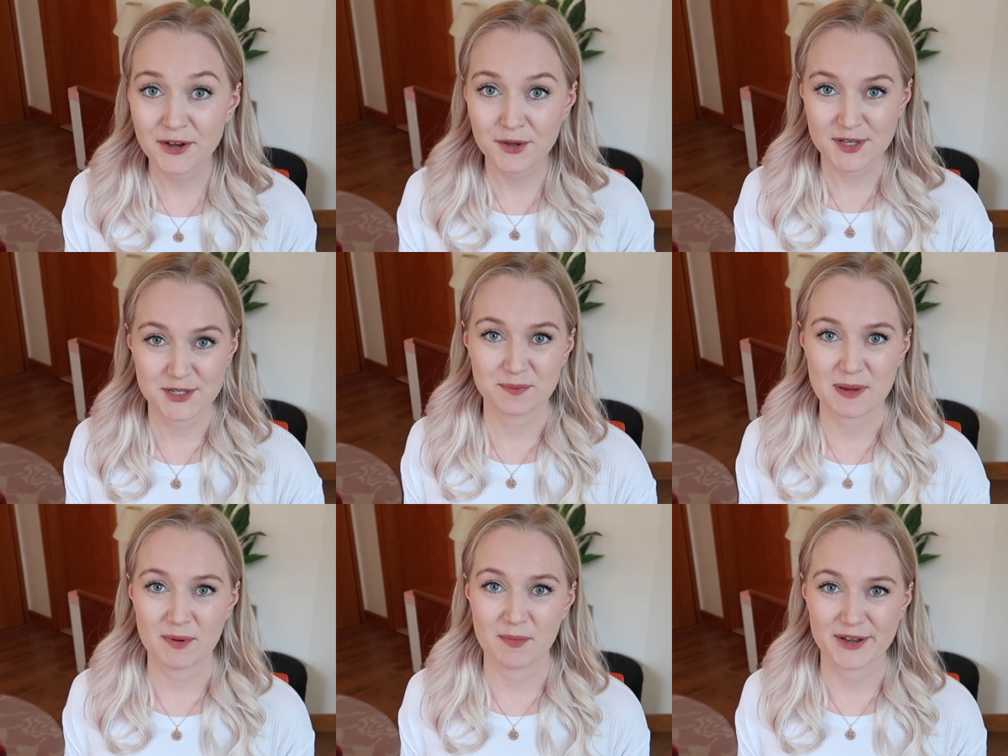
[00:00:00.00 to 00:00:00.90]
I know that some
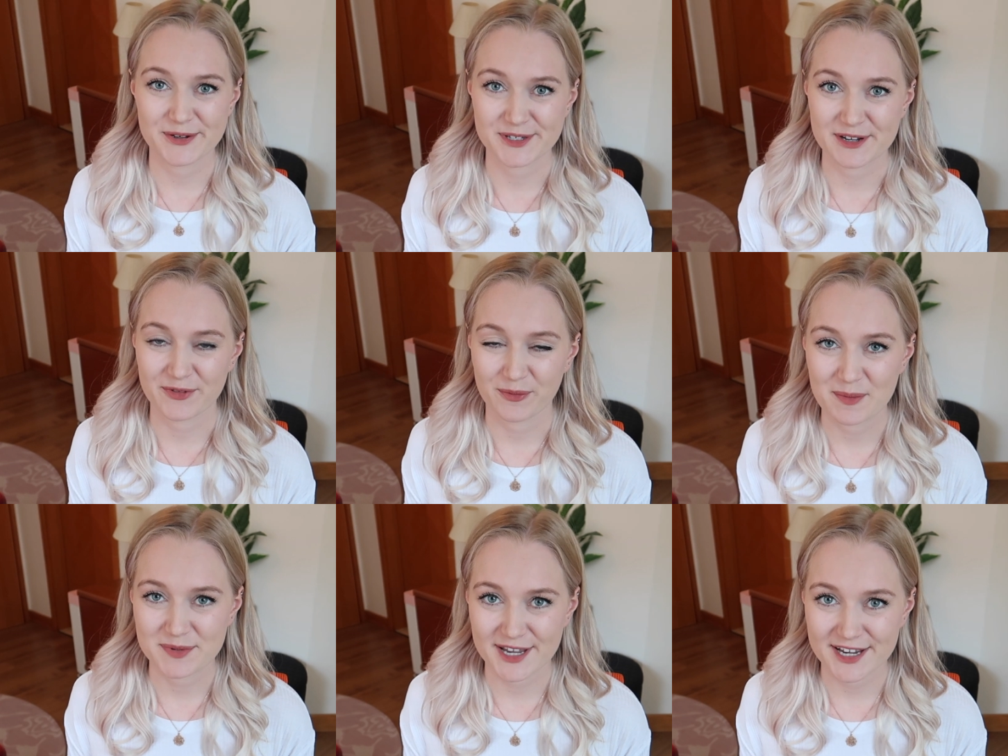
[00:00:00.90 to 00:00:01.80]
people might use different
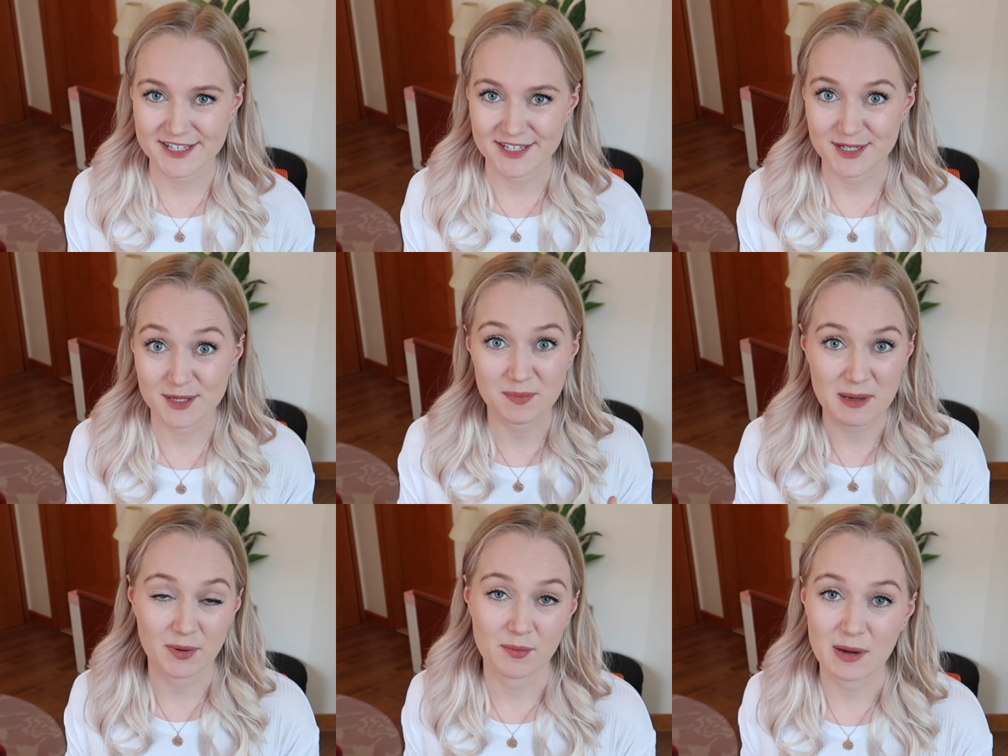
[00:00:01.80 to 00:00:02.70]
websites, and some
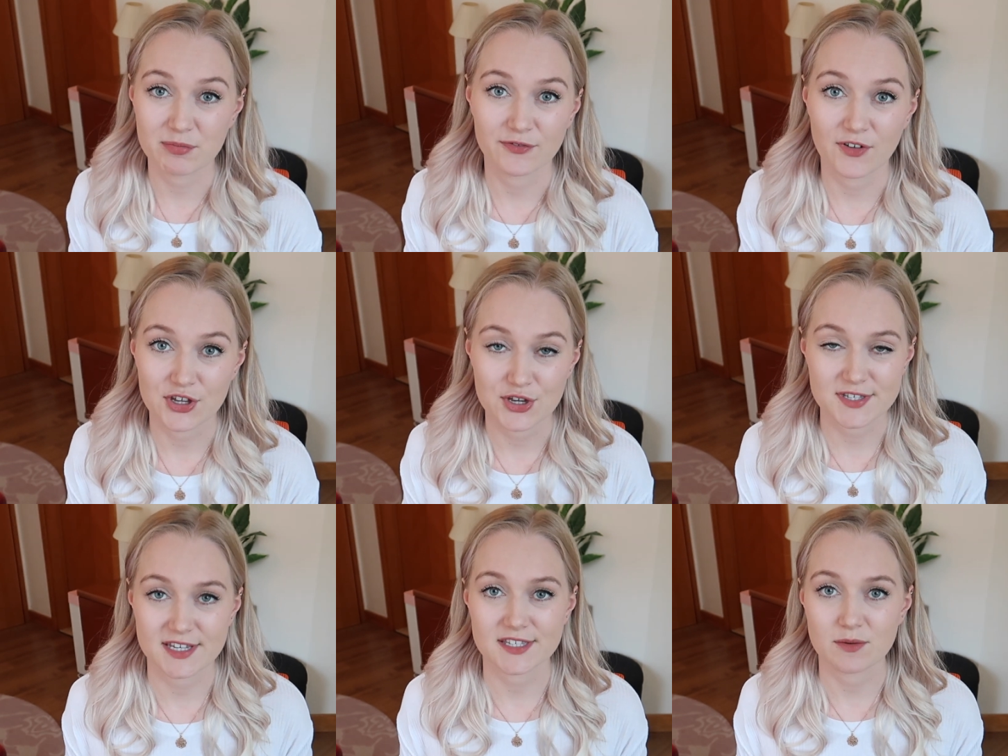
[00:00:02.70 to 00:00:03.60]
people might prefer
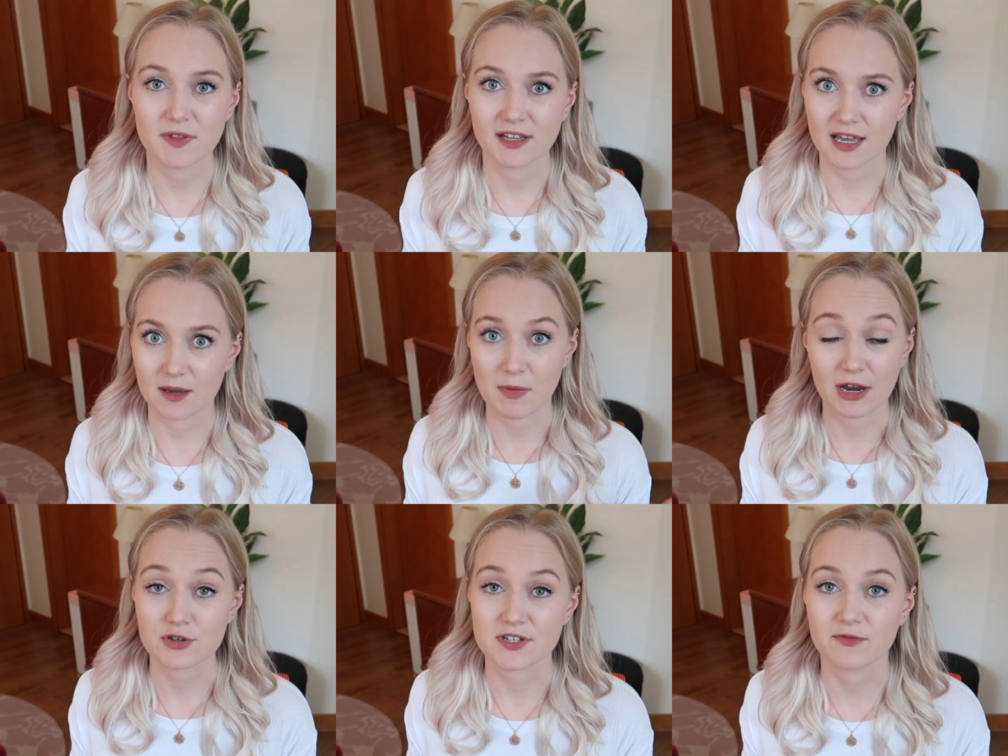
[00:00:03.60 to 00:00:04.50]
using something like
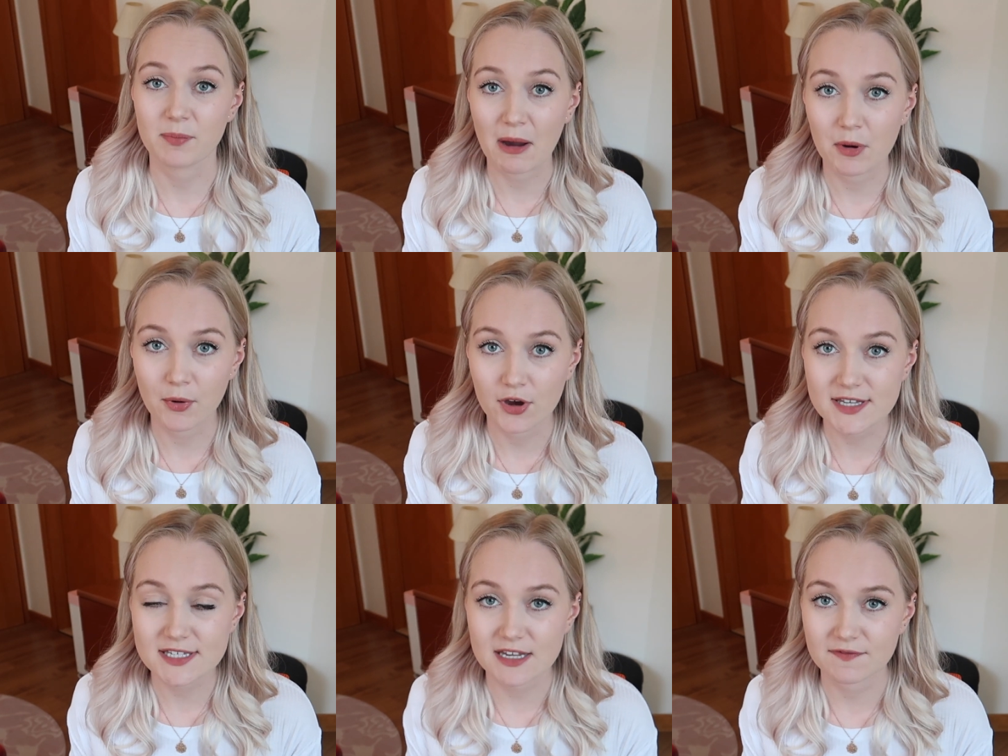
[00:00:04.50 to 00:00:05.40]
Microsoft
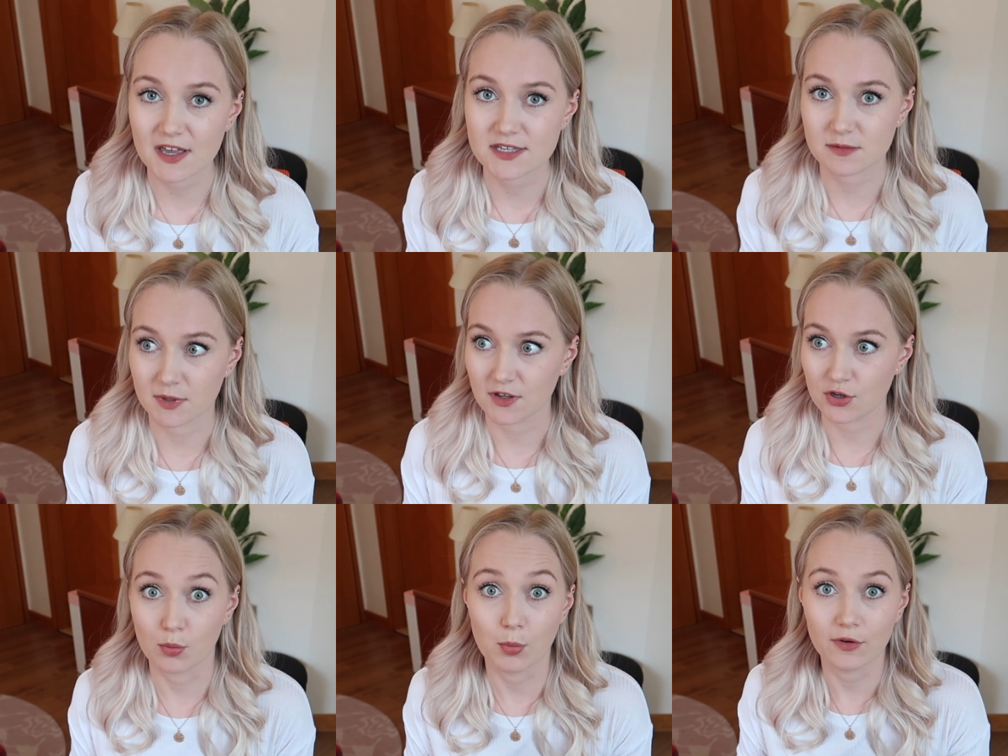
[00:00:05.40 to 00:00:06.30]
PowerPoint. If that's something that
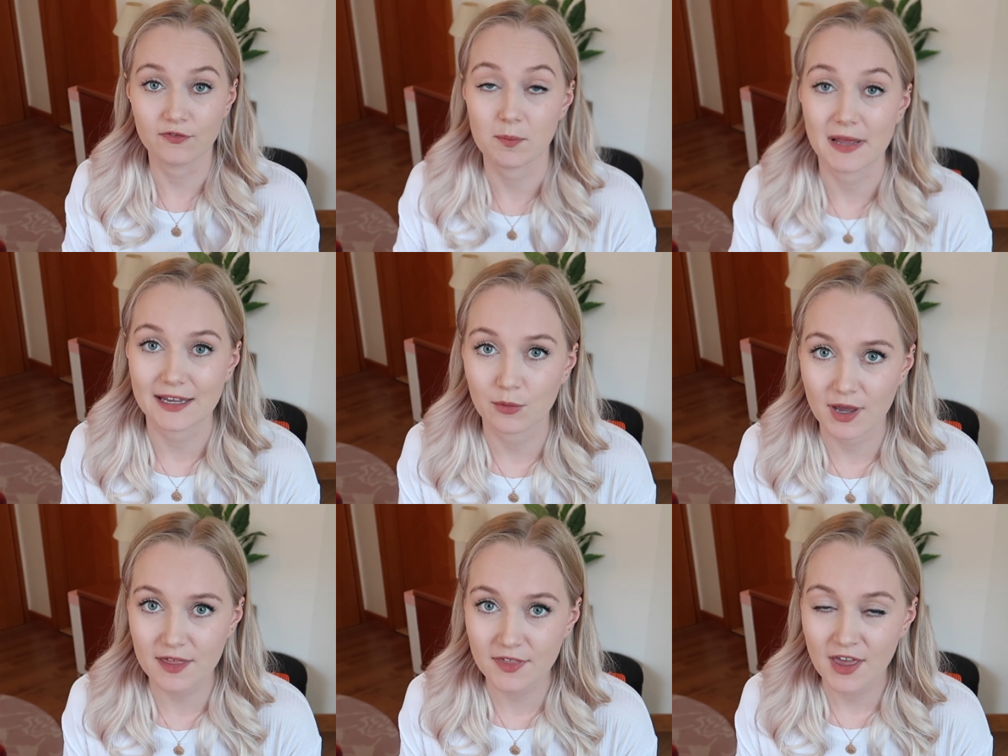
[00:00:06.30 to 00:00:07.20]
you're more familiar
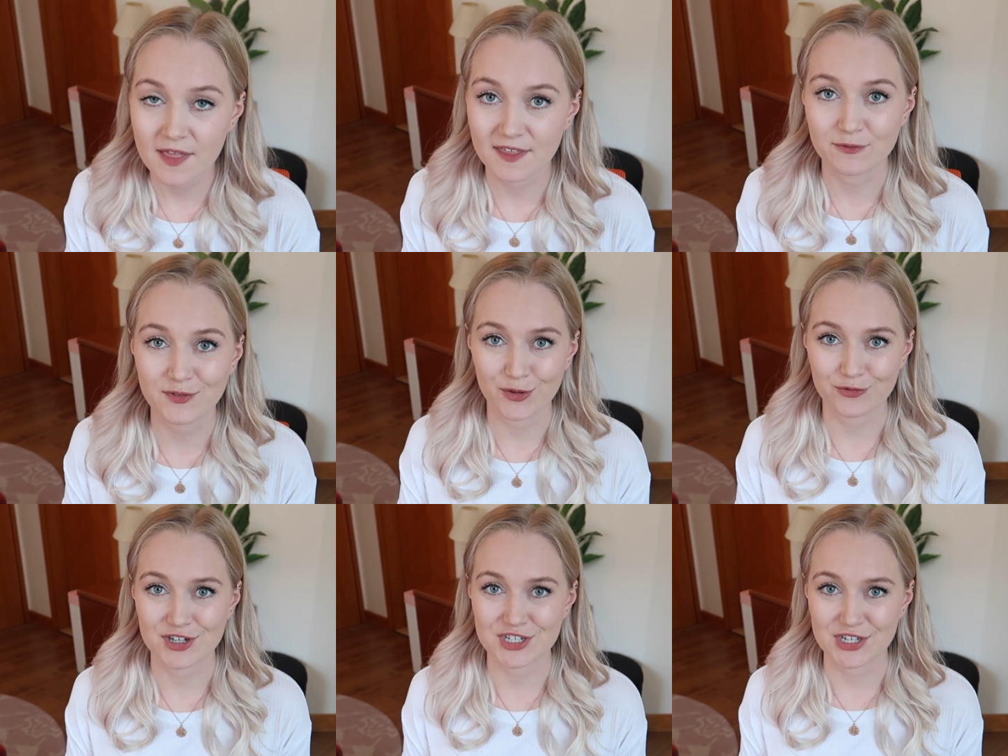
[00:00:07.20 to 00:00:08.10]
with, then feel
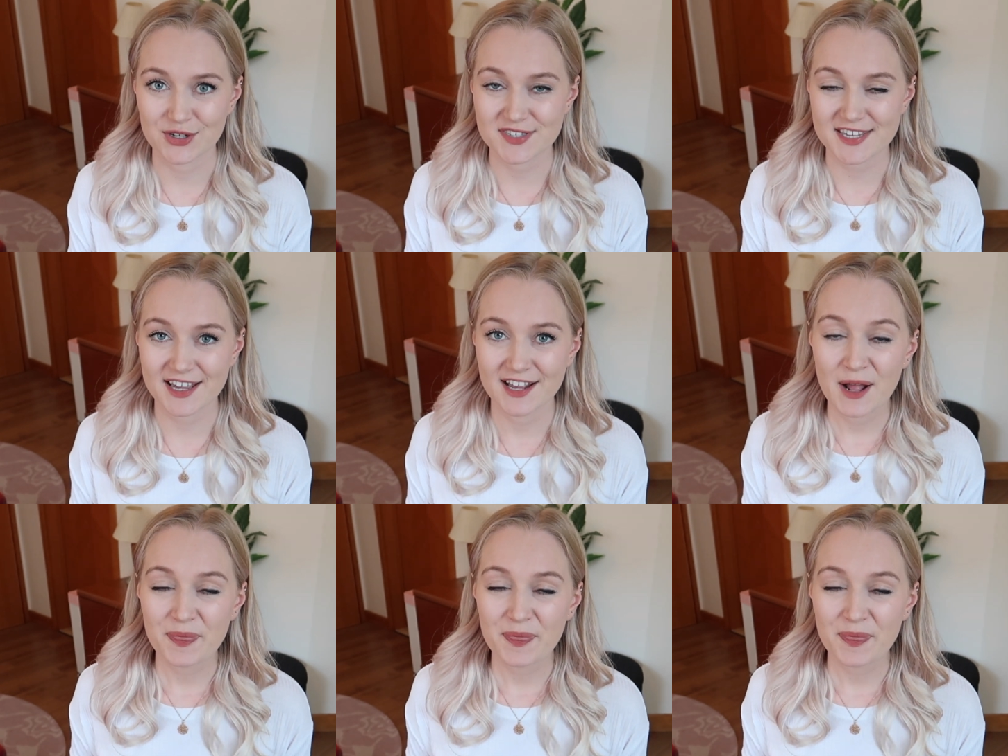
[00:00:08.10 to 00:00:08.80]
free to use it.